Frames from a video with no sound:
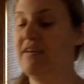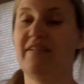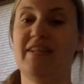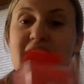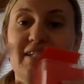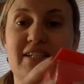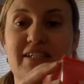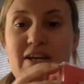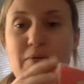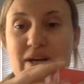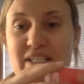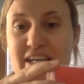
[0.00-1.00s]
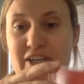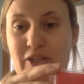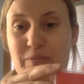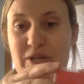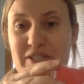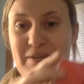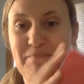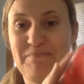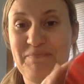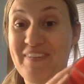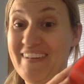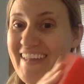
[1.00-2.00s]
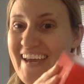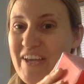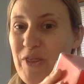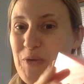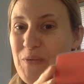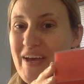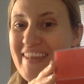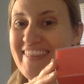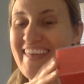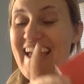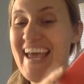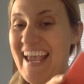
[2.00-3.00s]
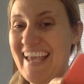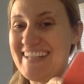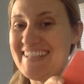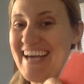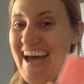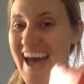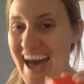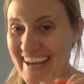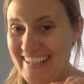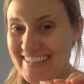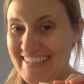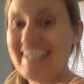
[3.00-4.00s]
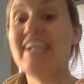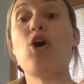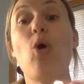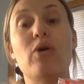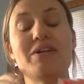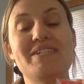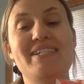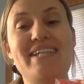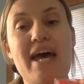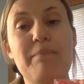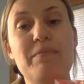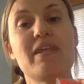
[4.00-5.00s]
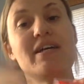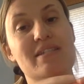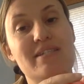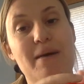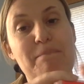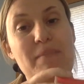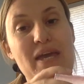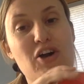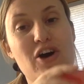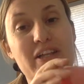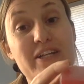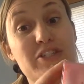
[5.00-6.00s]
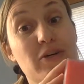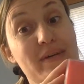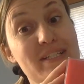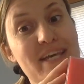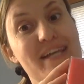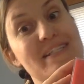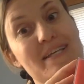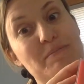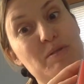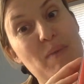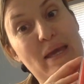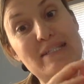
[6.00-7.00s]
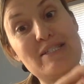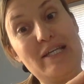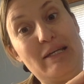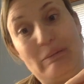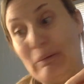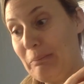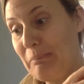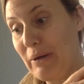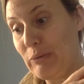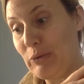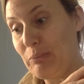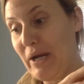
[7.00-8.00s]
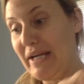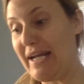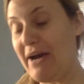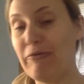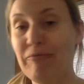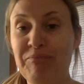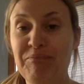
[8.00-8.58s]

This is a rectangular prism. Length, width, and height, or depth as some may call it. So it takes up space in my room right now.